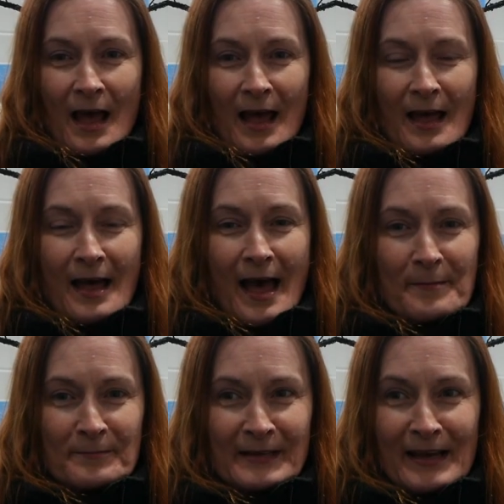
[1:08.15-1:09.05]

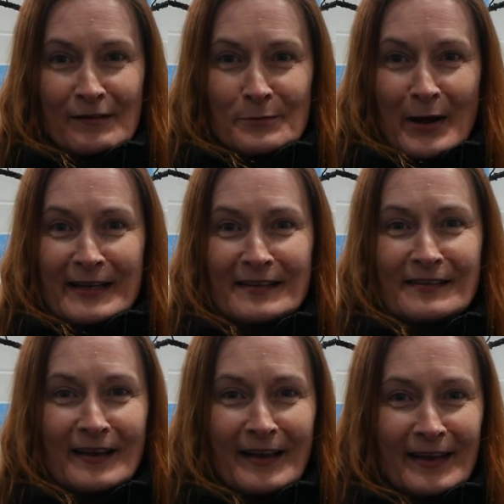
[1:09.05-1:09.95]
I'm Carol
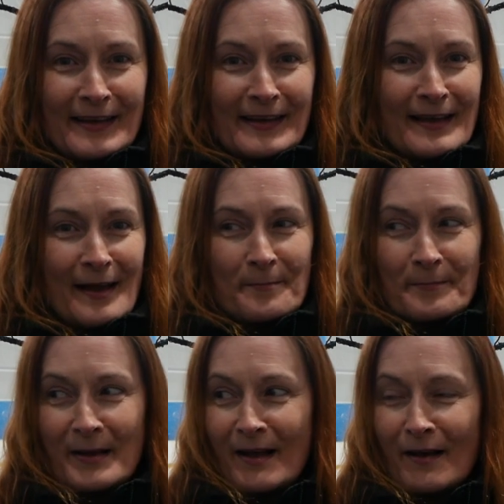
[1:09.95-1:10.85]
White. I
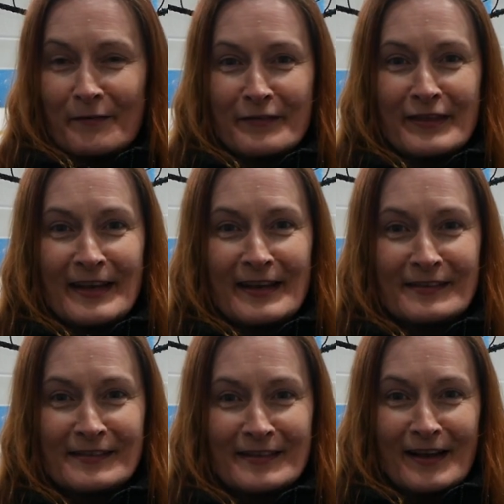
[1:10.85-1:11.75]
am part of the
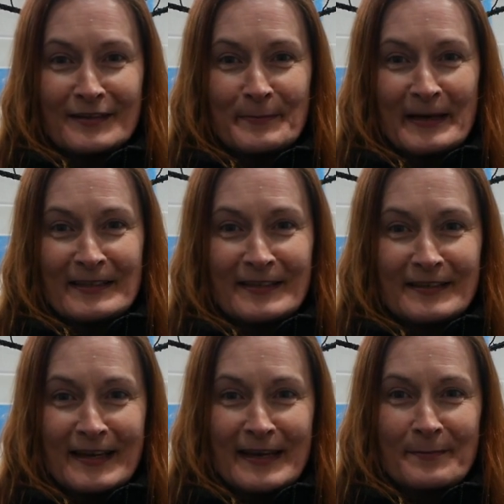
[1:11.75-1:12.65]
Stars media
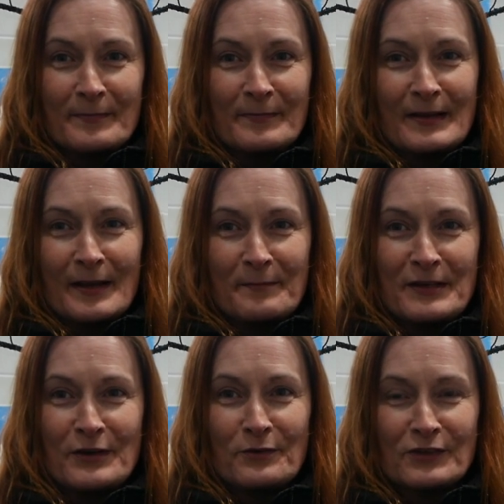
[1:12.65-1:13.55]
team. I am
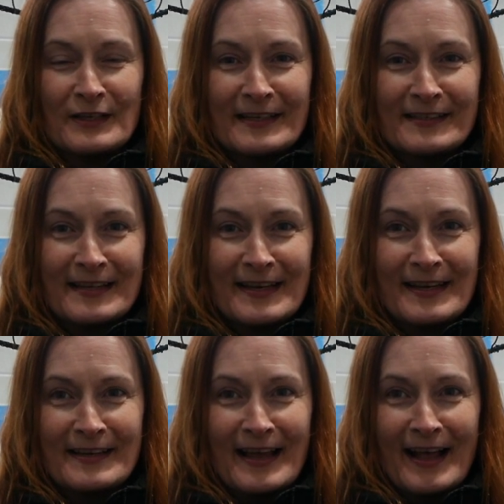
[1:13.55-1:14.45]
usually
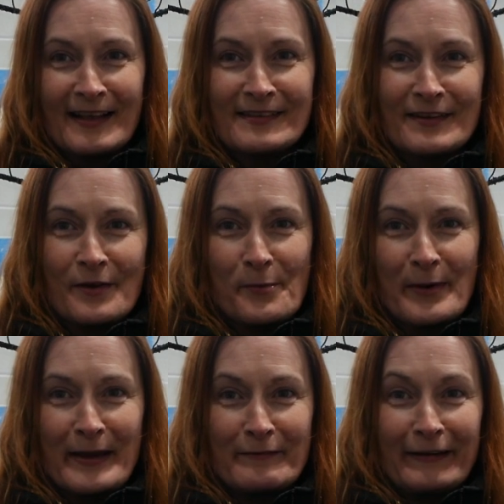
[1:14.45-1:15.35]
seen at
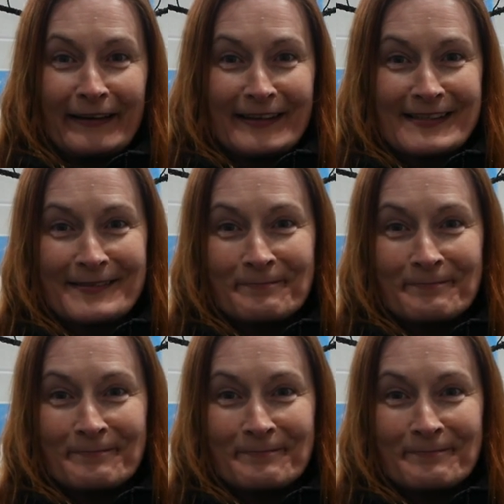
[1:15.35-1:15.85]
away rinks.